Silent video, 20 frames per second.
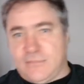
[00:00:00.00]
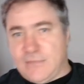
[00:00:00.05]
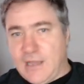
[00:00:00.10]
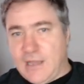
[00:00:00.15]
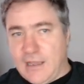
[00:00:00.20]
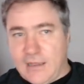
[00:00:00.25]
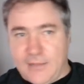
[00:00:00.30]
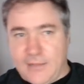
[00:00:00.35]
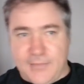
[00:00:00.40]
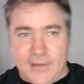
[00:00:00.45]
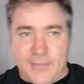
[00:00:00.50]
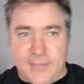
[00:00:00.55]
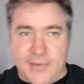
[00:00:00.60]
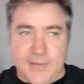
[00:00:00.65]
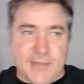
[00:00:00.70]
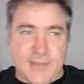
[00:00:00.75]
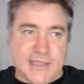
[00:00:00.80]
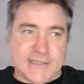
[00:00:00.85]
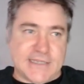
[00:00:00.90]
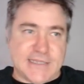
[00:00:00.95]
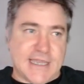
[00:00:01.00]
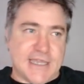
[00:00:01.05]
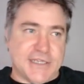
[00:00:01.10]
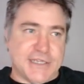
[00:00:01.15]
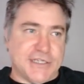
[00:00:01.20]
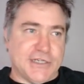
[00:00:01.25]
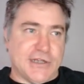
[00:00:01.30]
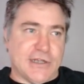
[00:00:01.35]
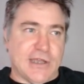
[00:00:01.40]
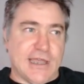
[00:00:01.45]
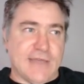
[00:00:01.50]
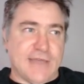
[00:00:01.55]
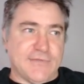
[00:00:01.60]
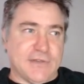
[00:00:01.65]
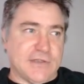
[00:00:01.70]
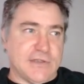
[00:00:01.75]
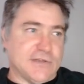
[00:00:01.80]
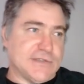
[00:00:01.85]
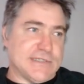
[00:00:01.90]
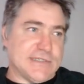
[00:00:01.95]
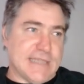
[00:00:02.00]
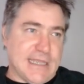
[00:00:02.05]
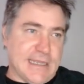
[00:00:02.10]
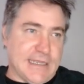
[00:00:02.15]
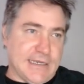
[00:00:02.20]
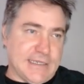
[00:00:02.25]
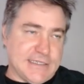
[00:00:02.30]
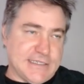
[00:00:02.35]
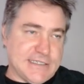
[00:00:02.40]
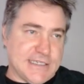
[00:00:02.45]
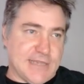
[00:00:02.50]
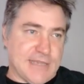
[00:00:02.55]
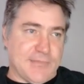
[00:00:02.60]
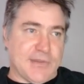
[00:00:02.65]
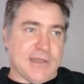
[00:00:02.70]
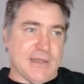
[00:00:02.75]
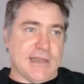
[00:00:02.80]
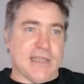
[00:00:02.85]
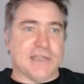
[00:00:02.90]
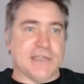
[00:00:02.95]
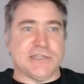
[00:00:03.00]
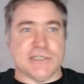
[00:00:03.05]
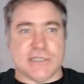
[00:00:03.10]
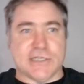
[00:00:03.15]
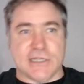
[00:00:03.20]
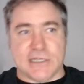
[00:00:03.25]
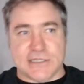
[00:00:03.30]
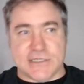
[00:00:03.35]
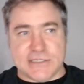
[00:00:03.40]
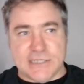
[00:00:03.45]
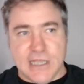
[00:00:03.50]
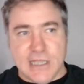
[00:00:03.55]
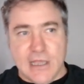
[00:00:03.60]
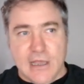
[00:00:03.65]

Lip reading: implementation. I haven't used any skip connections.